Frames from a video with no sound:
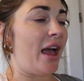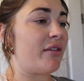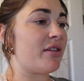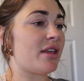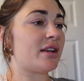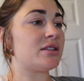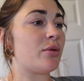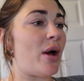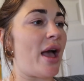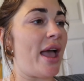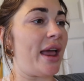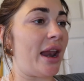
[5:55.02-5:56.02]
Everything's
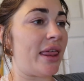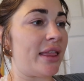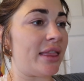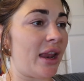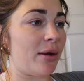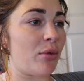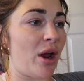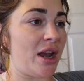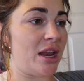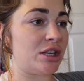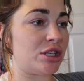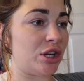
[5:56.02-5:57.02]
away, and I think that I'm
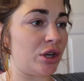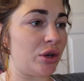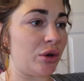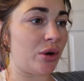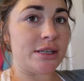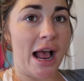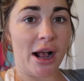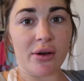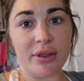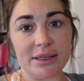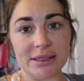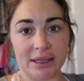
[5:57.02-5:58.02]
ready to tackle
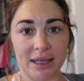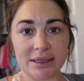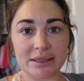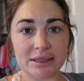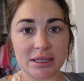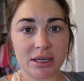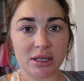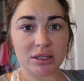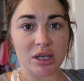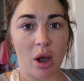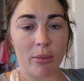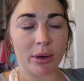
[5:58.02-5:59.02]
this list.
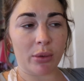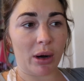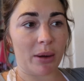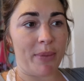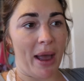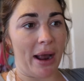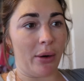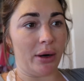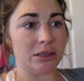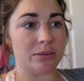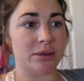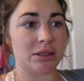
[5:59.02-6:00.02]
So I'm gonna work
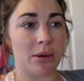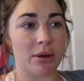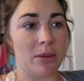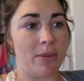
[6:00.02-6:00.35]
backwards. I'm gonna start with the